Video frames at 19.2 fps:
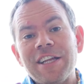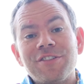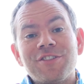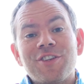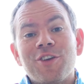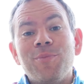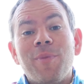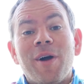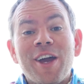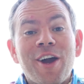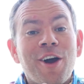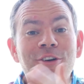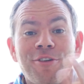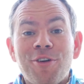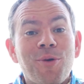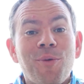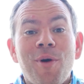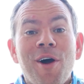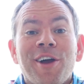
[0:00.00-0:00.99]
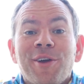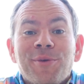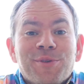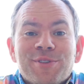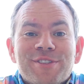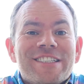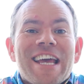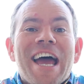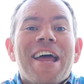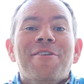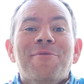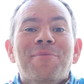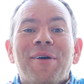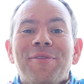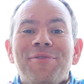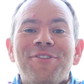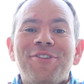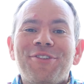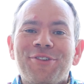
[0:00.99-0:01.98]
And so my ROI was 10
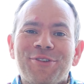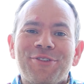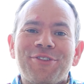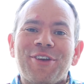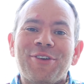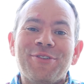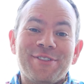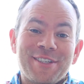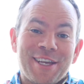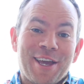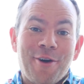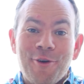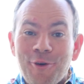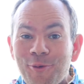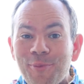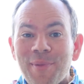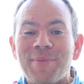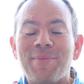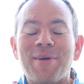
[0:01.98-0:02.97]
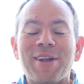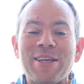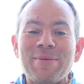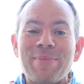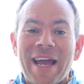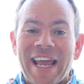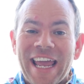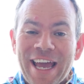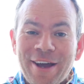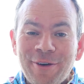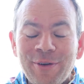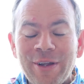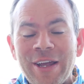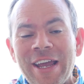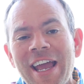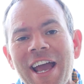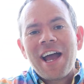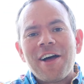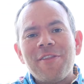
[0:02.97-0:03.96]
months or so to get all my money back out,
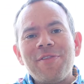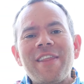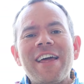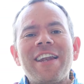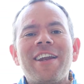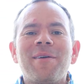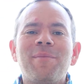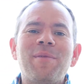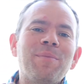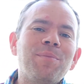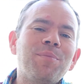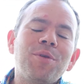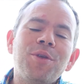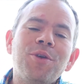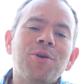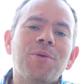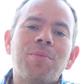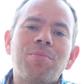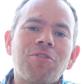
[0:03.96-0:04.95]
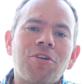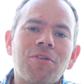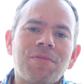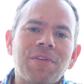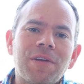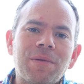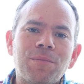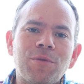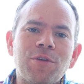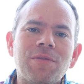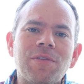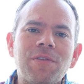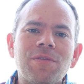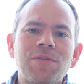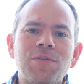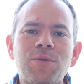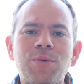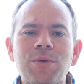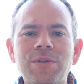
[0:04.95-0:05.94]
and then I'm in pure profit moving
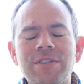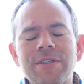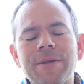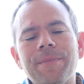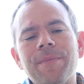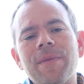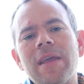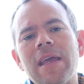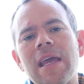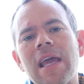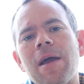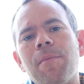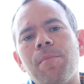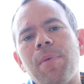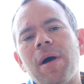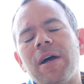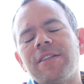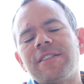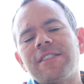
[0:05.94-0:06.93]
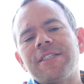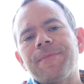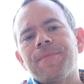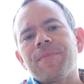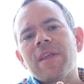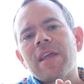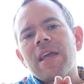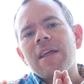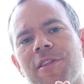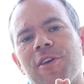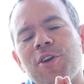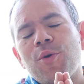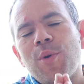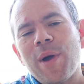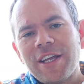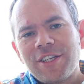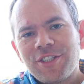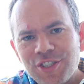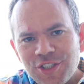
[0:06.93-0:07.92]
forwards. But the
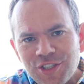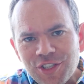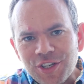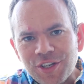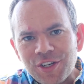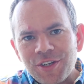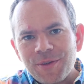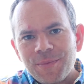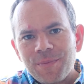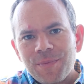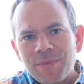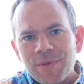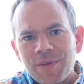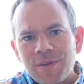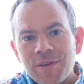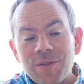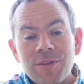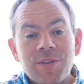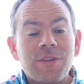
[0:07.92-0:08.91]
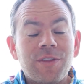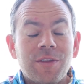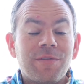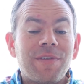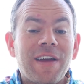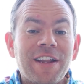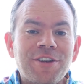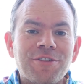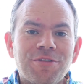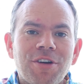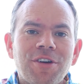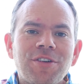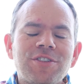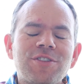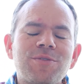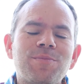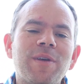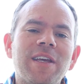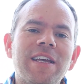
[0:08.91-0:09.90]
question that the vendor
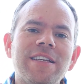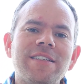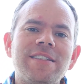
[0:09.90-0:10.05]
asked me